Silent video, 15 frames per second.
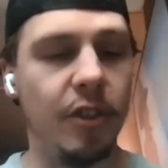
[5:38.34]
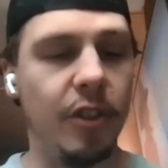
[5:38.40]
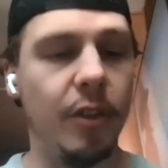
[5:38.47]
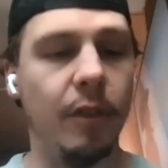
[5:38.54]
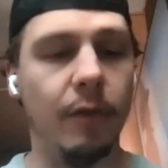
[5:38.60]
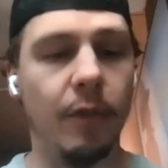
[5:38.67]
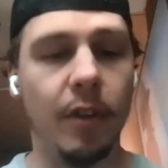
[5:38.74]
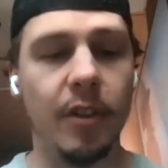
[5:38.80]
and
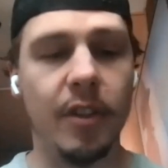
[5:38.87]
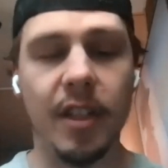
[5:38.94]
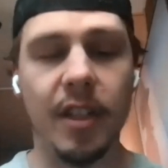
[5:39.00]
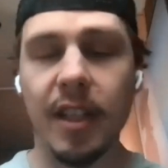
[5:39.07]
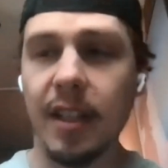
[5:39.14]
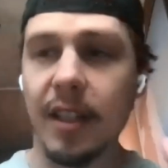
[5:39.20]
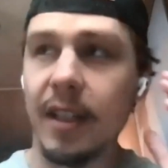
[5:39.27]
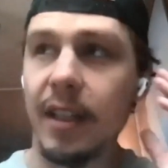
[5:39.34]

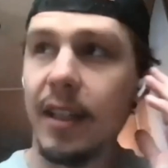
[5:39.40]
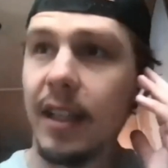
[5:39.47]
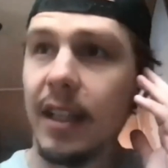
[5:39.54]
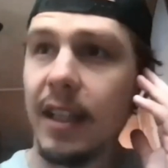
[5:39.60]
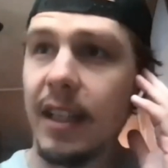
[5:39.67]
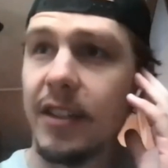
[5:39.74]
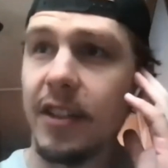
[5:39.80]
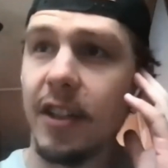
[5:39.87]
university
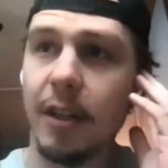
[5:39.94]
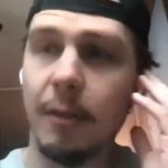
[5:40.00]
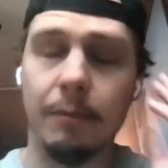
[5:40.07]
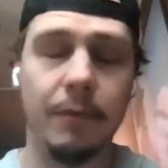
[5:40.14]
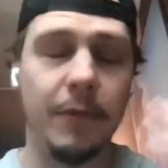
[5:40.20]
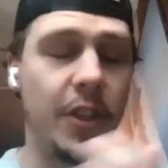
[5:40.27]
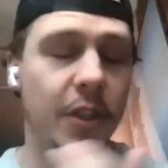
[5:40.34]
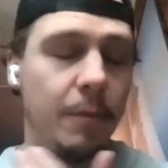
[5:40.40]
is going to
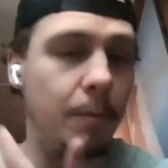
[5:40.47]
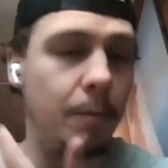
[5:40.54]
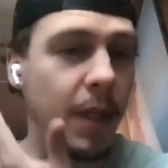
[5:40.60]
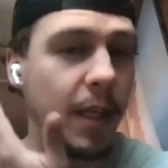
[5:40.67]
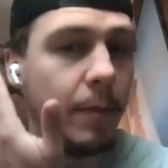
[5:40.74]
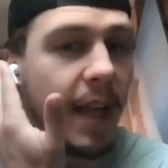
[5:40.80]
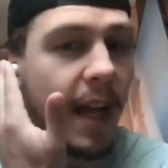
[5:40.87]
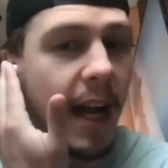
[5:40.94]
just be
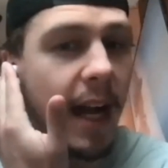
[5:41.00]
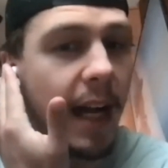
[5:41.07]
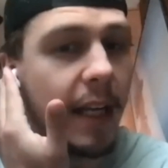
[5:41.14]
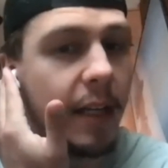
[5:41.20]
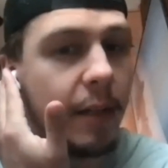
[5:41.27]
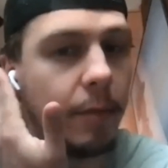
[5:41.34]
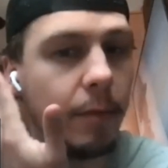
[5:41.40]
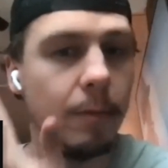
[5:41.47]

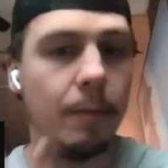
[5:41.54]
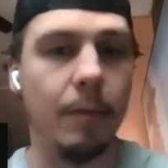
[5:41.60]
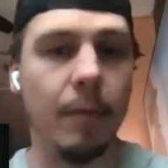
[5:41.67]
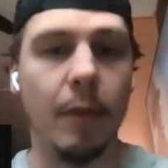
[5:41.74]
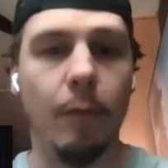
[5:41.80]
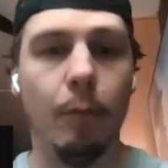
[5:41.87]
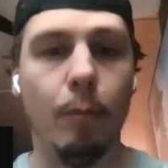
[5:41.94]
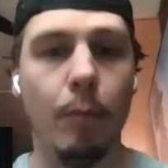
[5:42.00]
behind
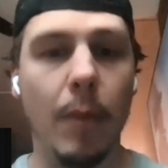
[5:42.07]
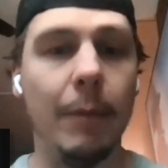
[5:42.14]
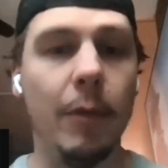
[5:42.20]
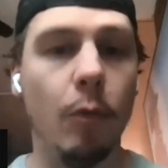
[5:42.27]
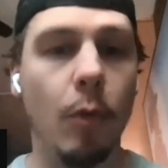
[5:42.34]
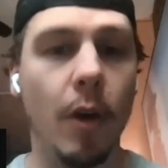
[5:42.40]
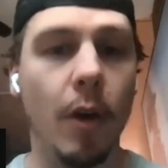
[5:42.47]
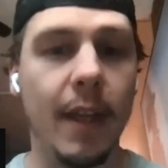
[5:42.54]
maybe
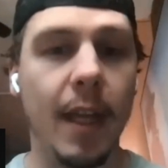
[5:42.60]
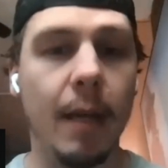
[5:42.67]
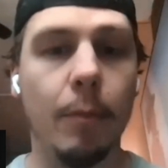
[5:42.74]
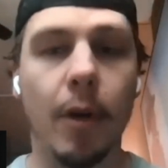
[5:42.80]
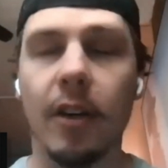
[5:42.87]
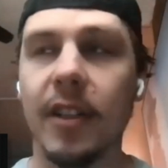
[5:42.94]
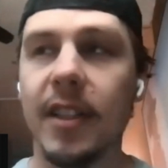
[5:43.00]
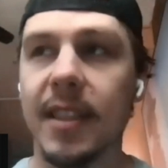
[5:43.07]
where the eight
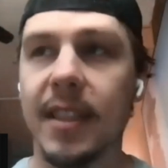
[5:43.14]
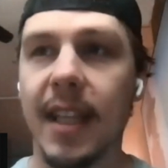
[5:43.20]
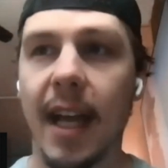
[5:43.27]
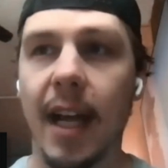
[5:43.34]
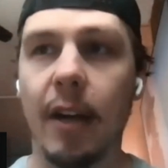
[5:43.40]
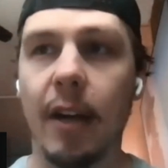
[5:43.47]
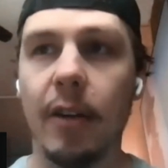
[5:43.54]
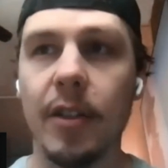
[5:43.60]
ball is now.